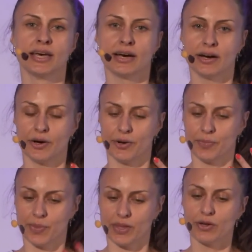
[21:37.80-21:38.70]

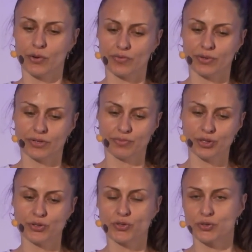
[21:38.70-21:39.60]
sort of the
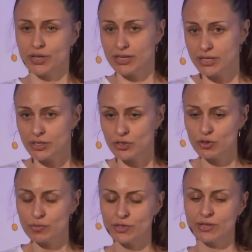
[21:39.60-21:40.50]
producers and the
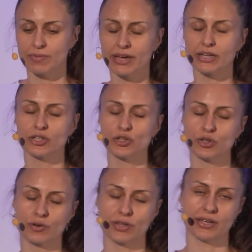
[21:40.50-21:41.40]
consumers and making
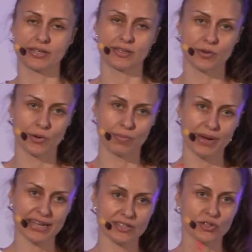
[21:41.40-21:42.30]
sure that your
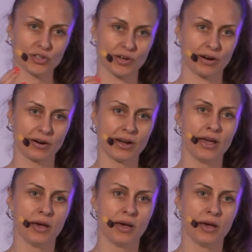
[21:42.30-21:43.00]
messages are